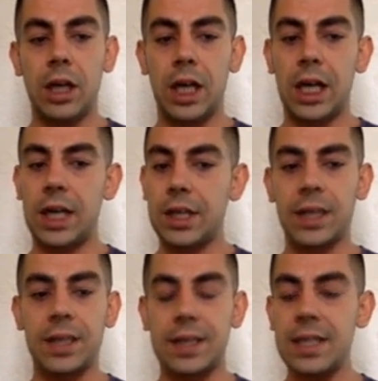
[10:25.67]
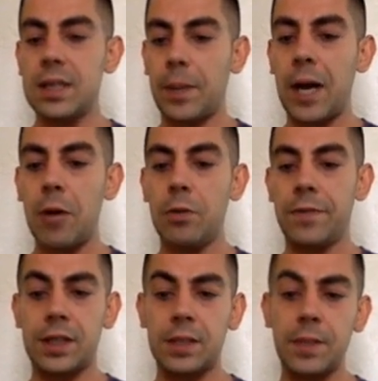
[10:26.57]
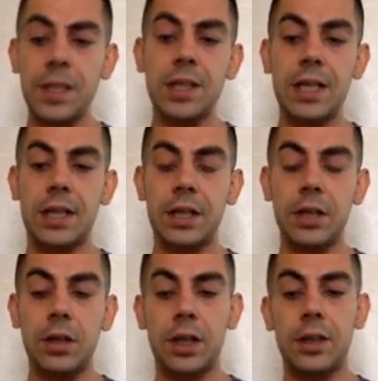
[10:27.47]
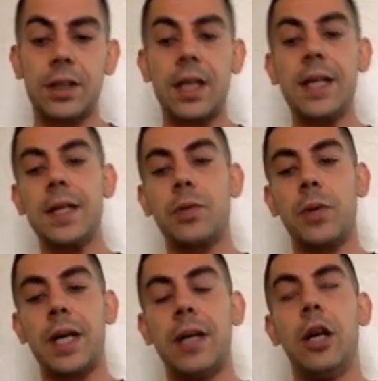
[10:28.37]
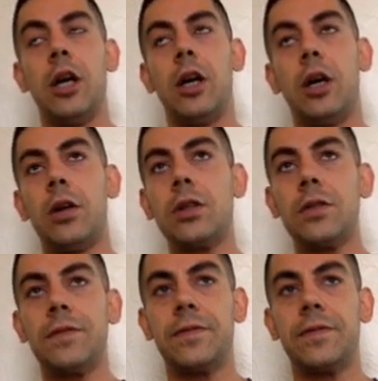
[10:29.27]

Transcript: You can see the power of this, especially in a day and age where a lot of